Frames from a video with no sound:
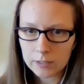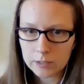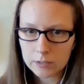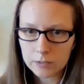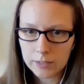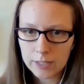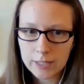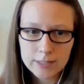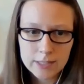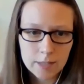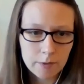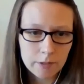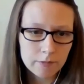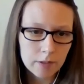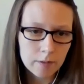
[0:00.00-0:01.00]
Okay, so
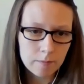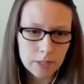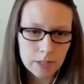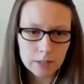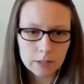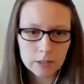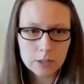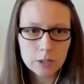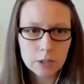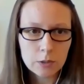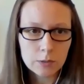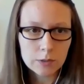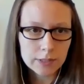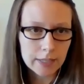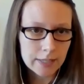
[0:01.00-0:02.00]
again, stemming from the
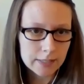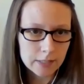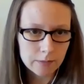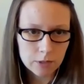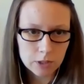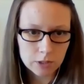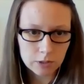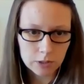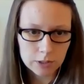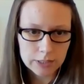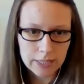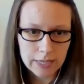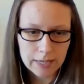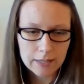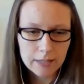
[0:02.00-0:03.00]
other two slides that
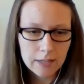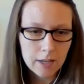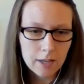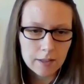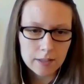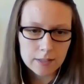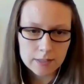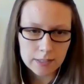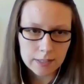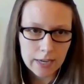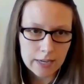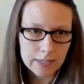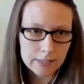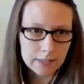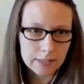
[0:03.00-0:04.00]
we just looked at,
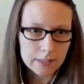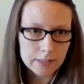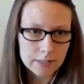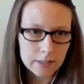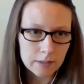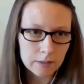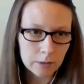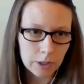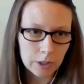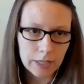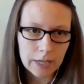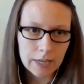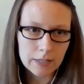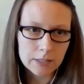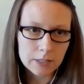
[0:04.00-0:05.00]
this is a case list
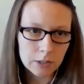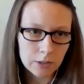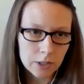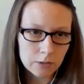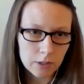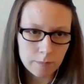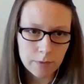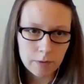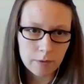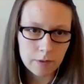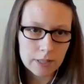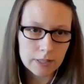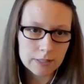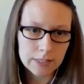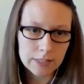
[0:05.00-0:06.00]
looking at steroid
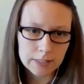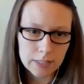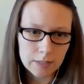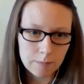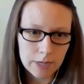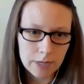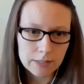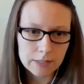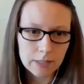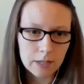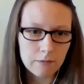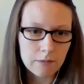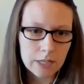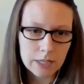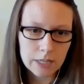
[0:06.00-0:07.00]
treatment within 60
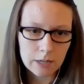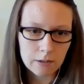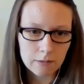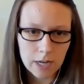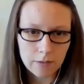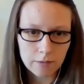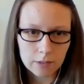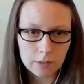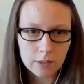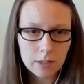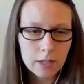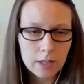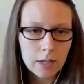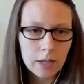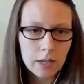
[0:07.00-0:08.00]
minutes of ED
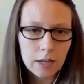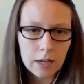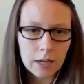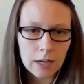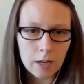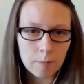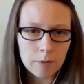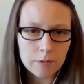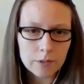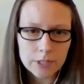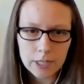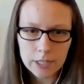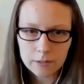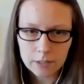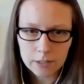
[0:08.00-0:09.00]
arrival.
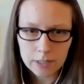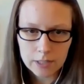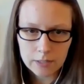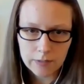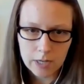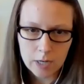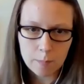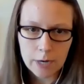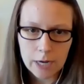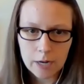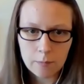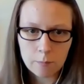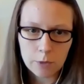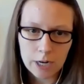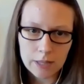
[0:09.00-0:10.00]
If you take a look at the
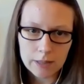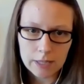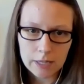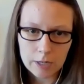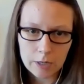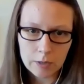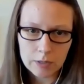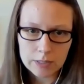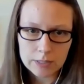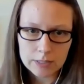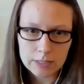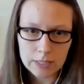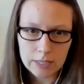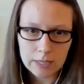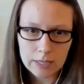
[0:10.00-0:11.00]
very bottom right there,
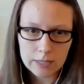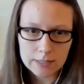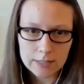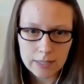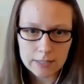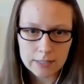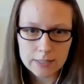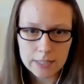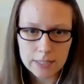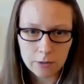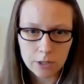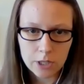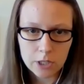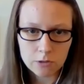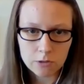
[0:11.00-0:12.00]
you can see it
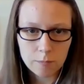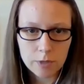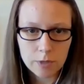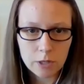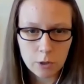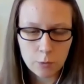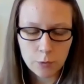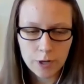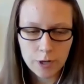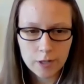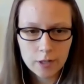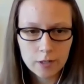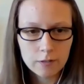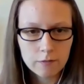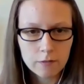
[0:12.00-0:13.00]
says steroid treatment
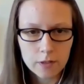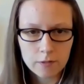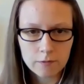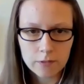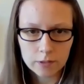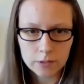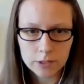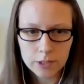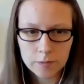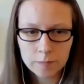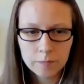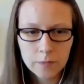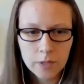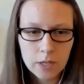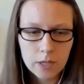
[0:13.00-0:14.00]
numerator for the
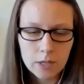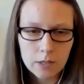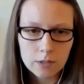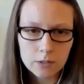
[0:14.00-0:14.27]
filter.